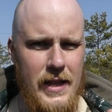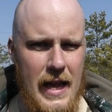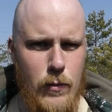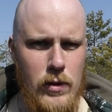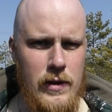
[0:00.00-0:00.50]

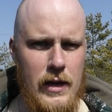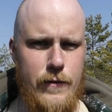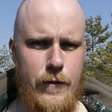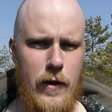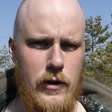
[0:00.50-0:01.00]
they will not
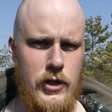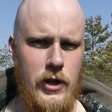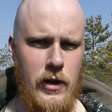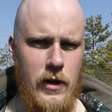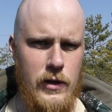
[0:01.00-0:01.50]

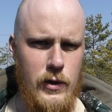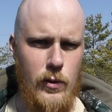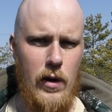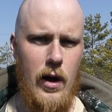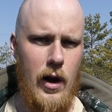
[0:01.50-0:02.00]
function to one